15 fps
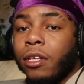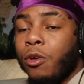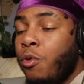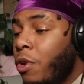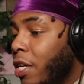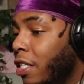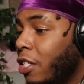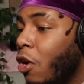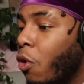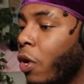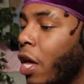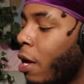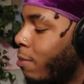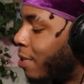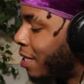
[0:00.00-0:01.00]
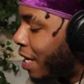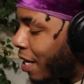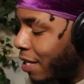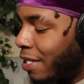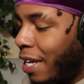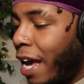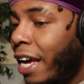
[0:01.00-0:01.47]
You need to go get,
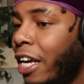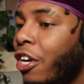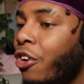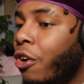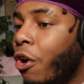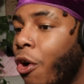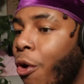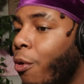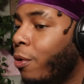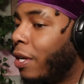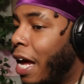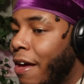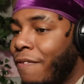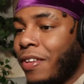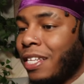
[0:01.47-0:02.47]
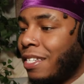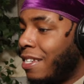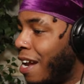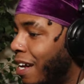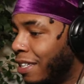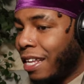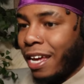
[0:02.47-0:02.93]
taking your own life is
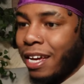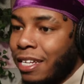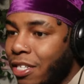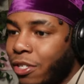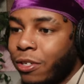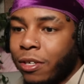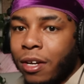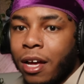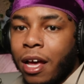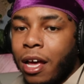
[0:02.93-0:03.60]
not the answer.